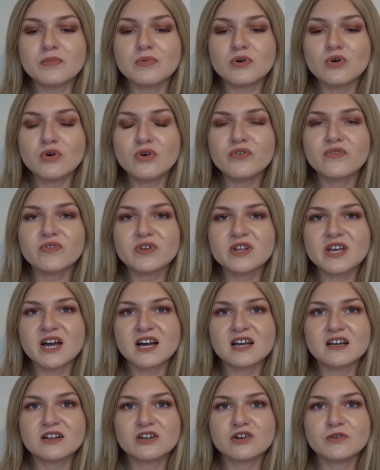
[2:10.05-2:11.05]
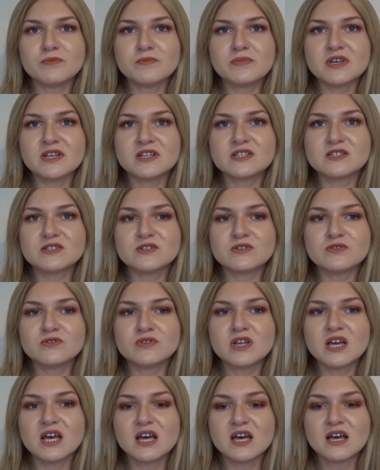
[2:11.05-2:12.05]
Hopefully I can compete
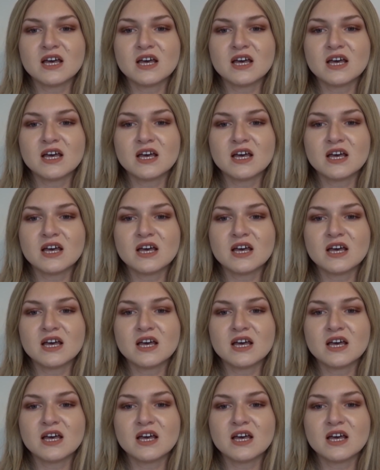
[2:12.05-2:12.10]
soon.